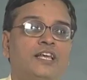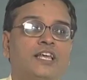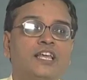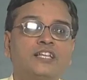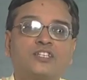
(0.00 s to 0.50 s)

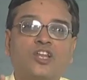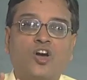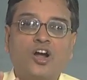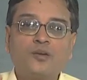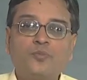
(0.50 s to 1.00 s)
is
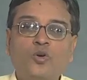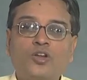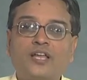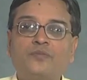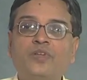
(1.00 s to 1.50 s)
lot more
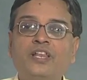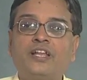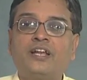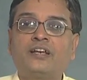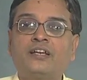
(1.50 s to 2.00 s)

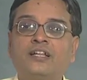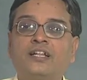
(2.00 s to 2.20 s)
convenient